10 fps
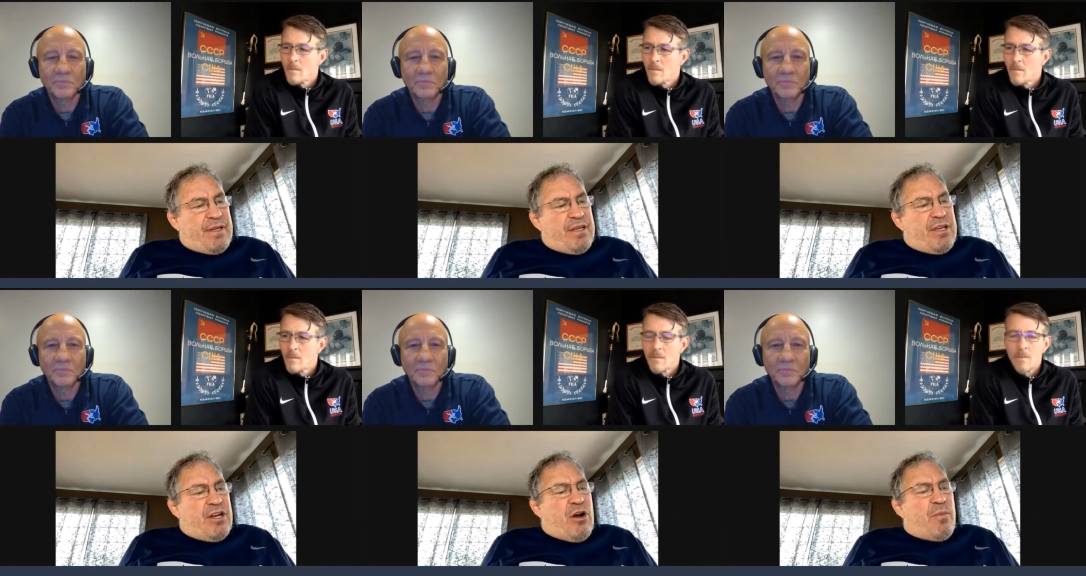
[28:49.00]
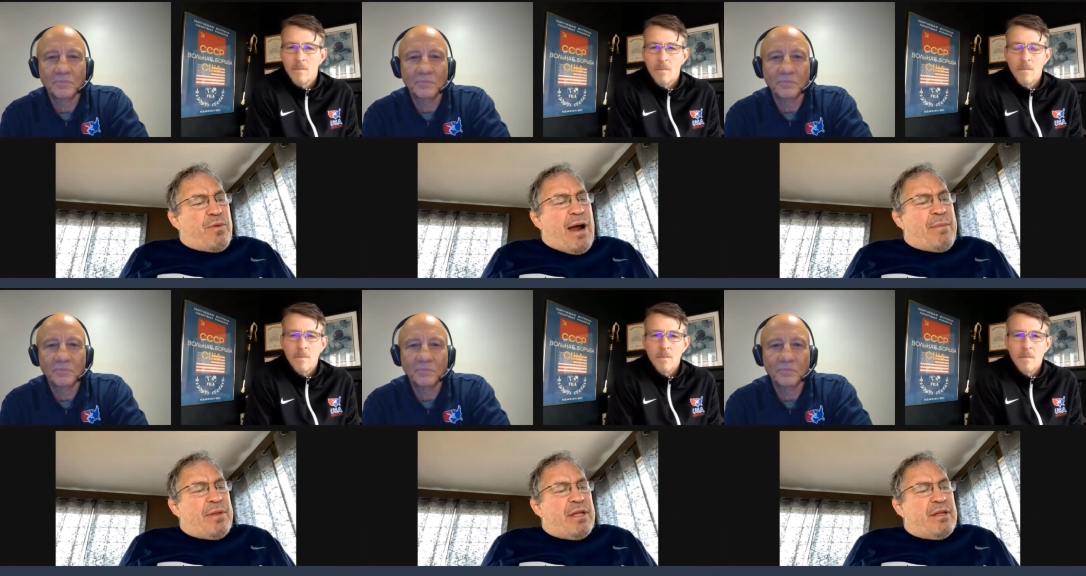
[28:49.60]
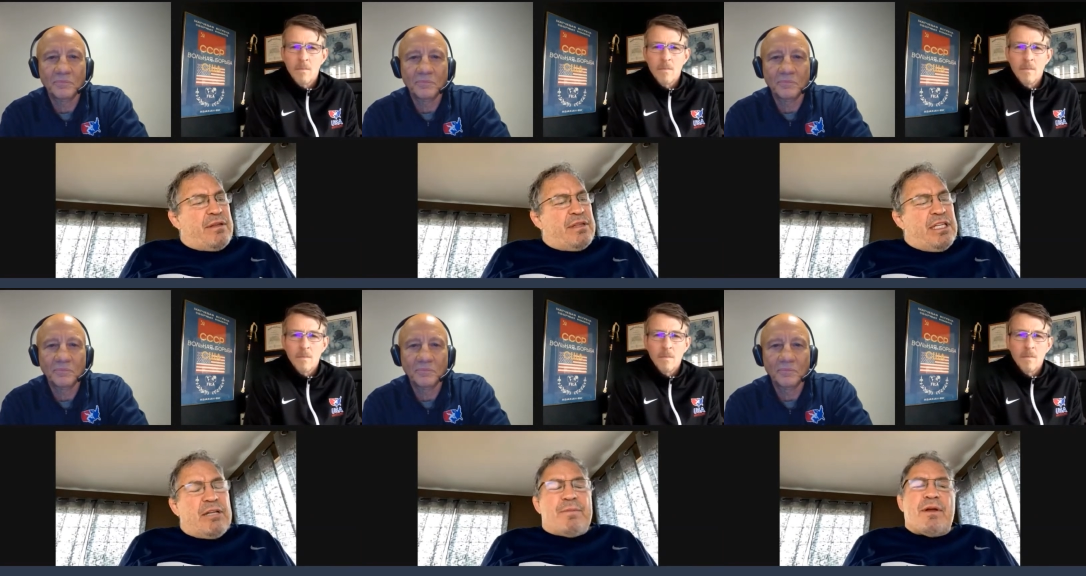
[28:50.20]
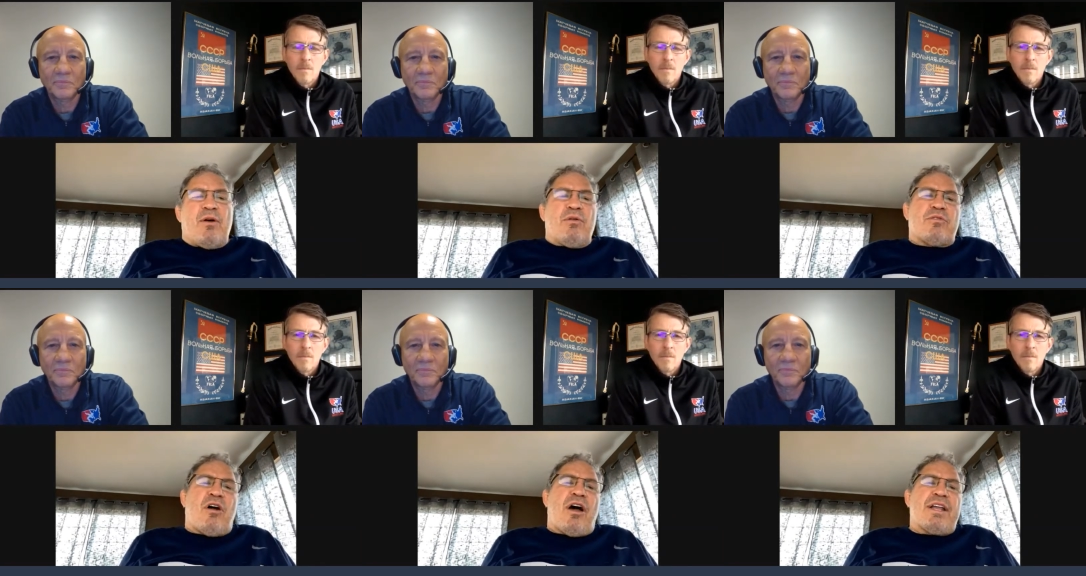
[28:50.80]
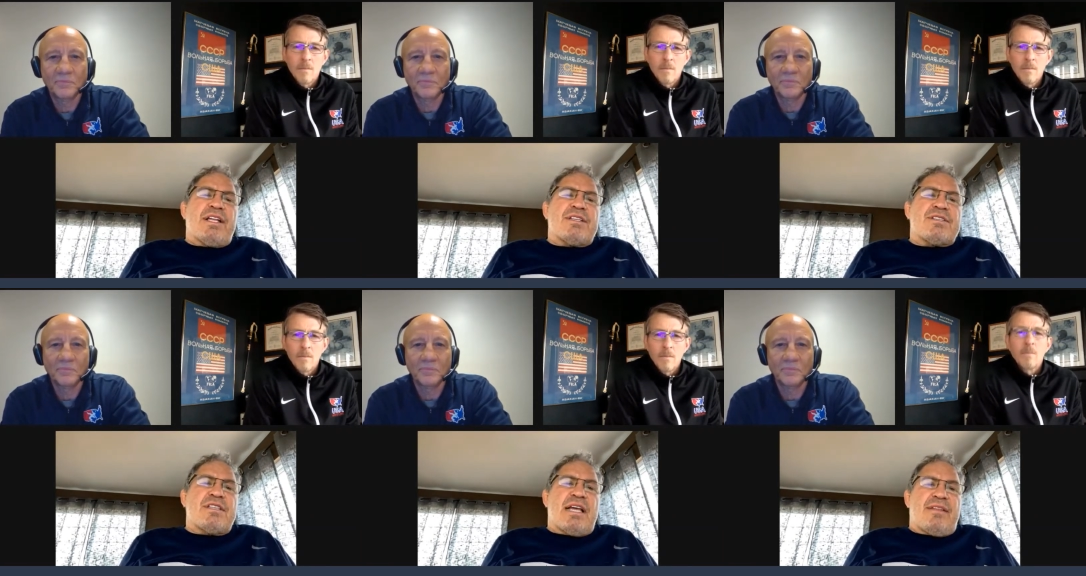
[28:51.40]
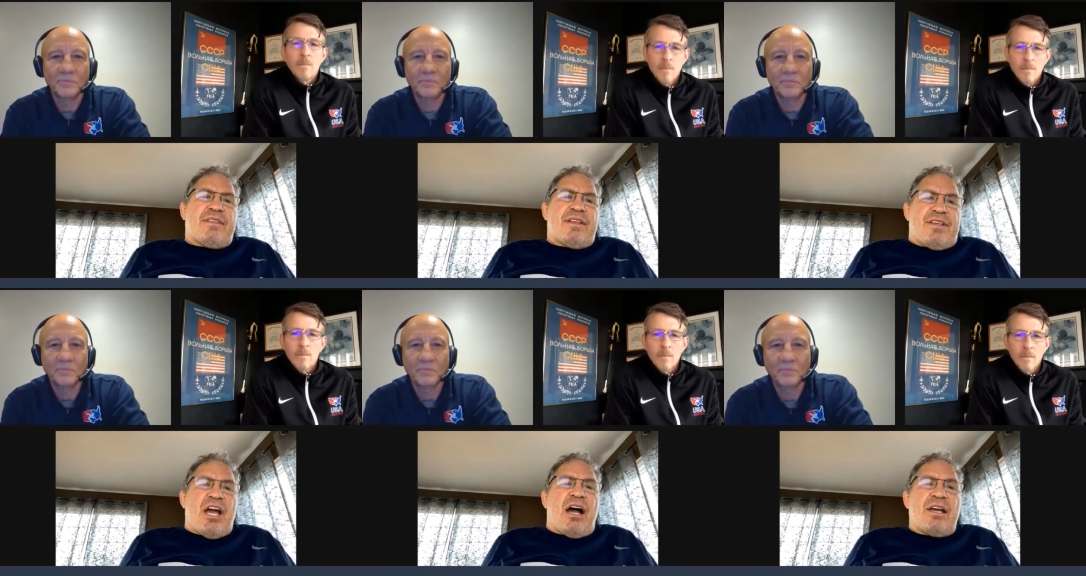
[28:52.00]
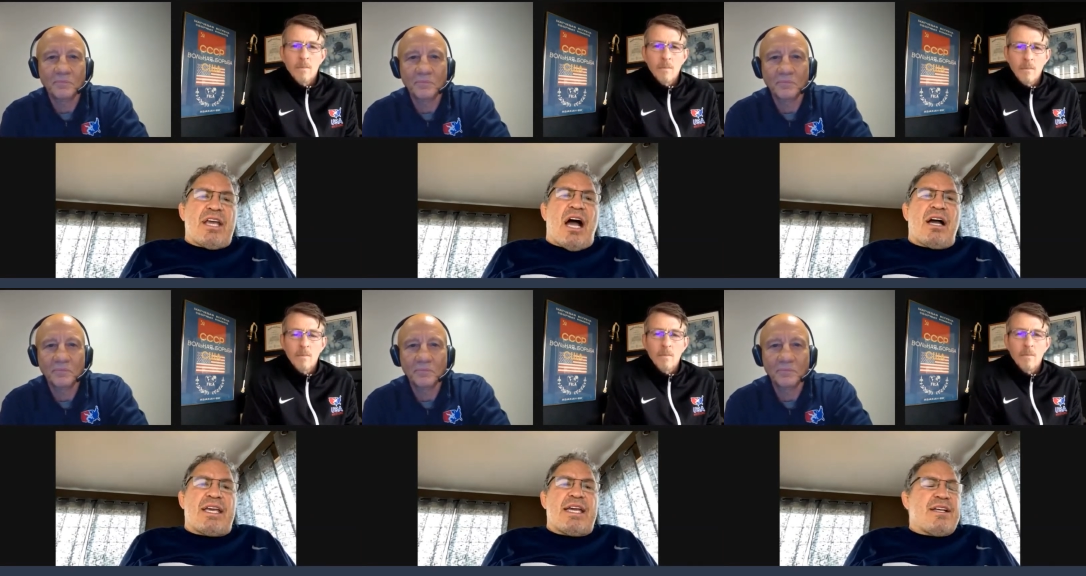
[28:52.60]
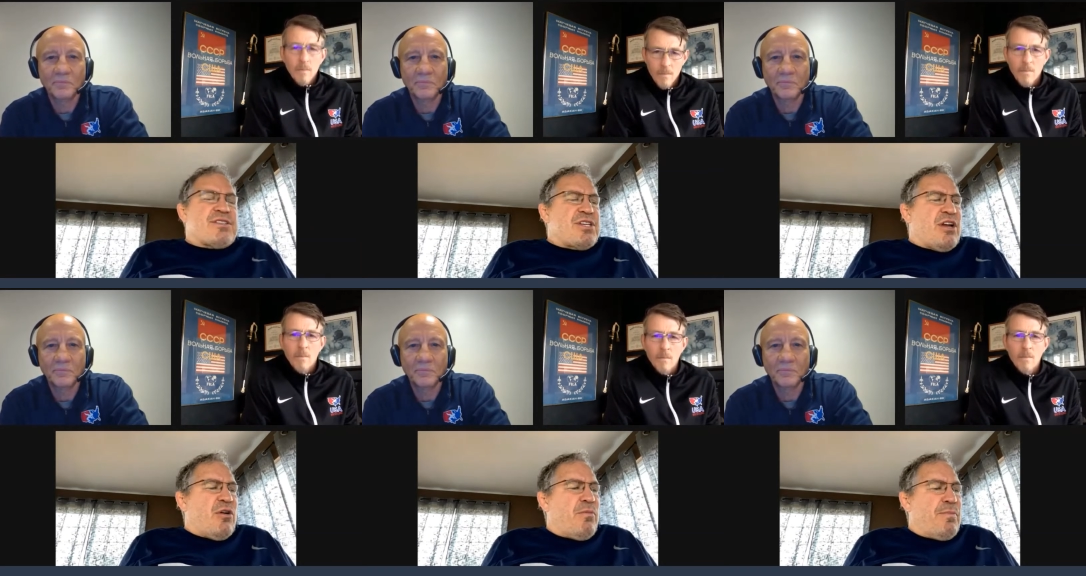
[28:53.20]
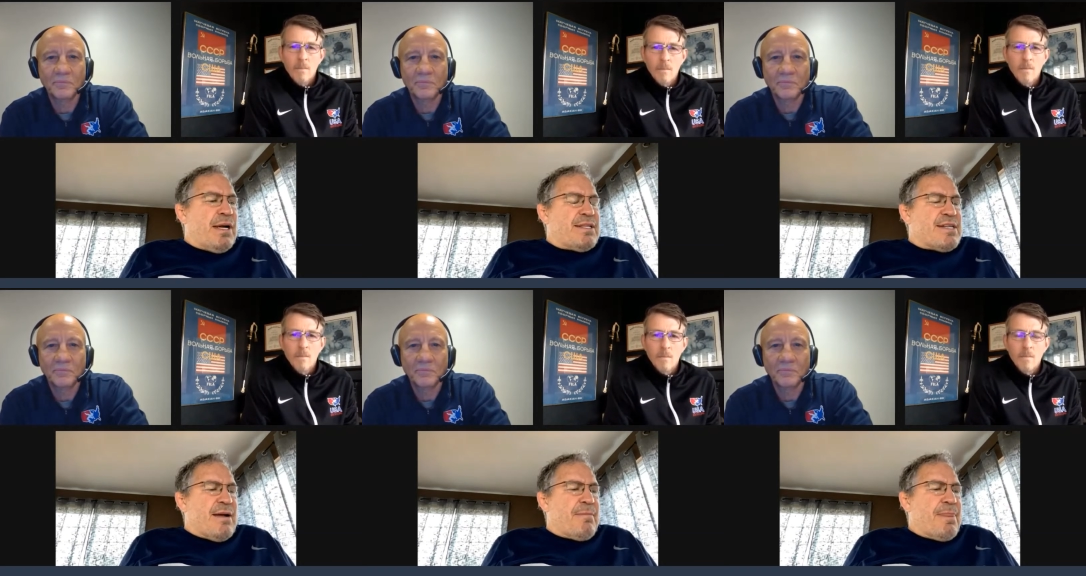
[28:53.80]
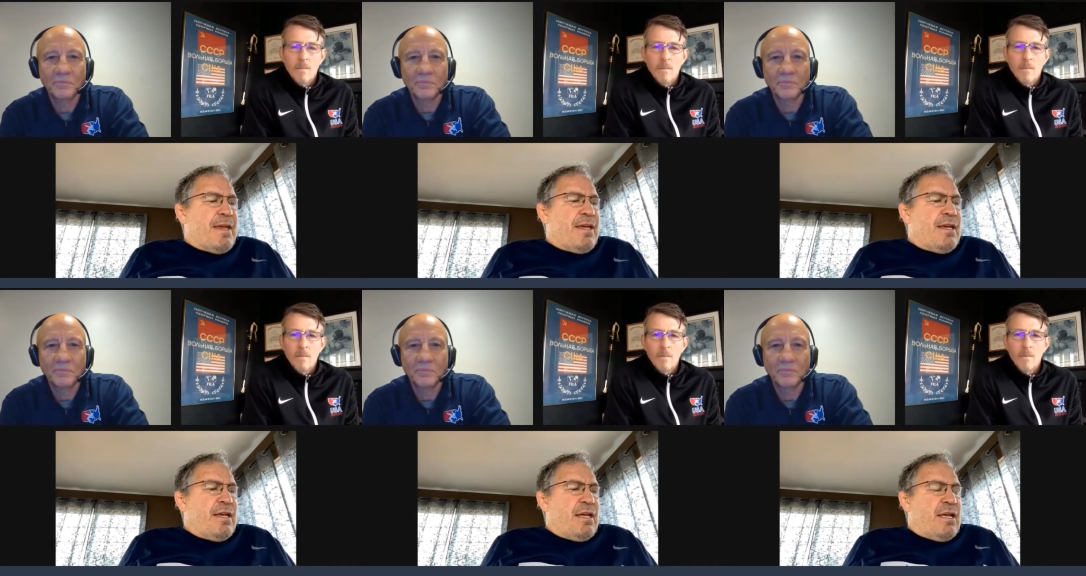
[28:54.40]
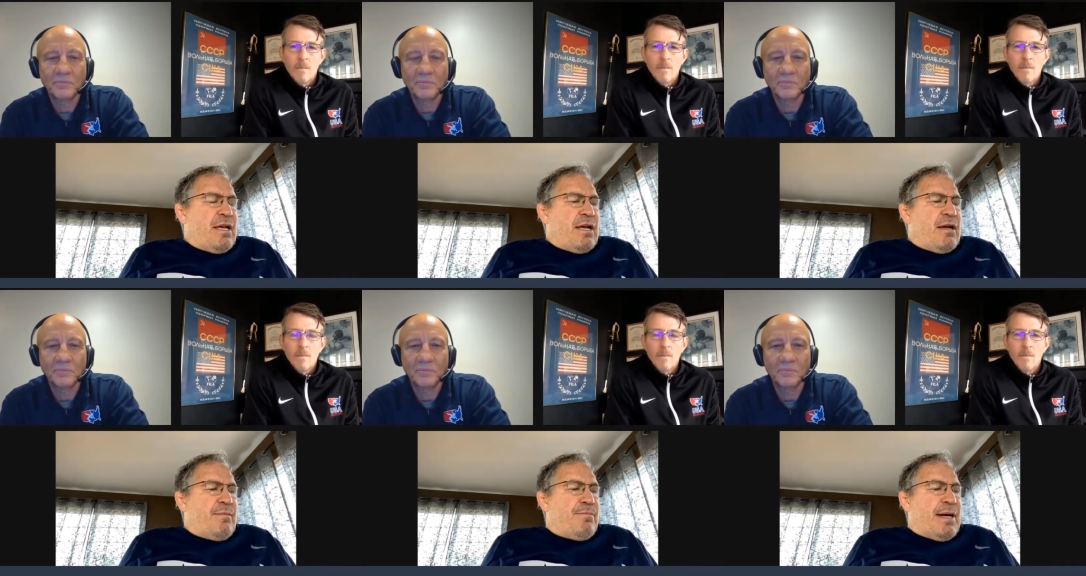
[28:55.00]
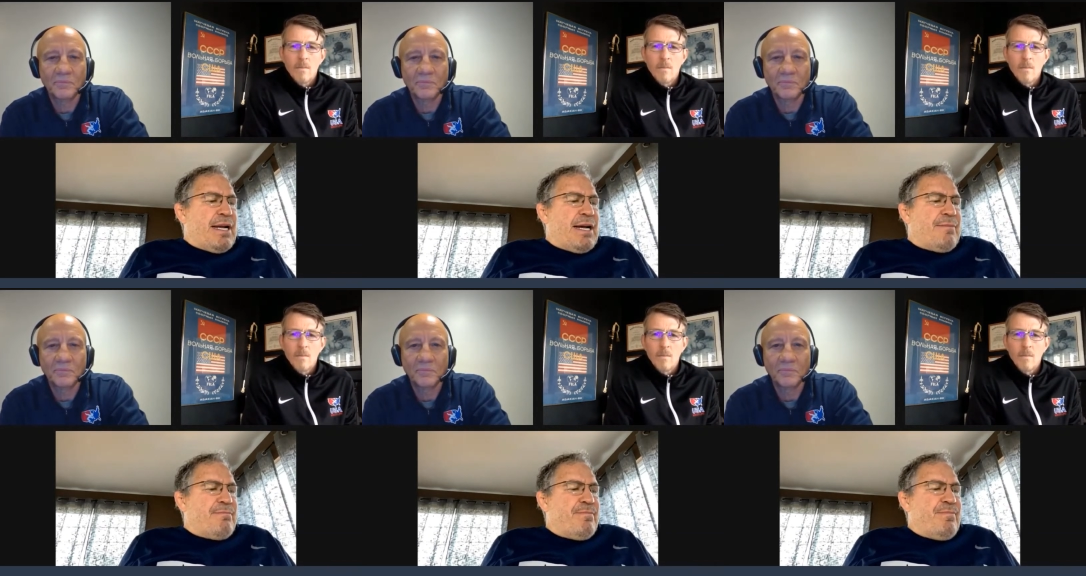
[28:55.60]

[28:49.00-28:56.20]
Speaker 1: you know probably a little bit older audience not than young young kids you know but um but um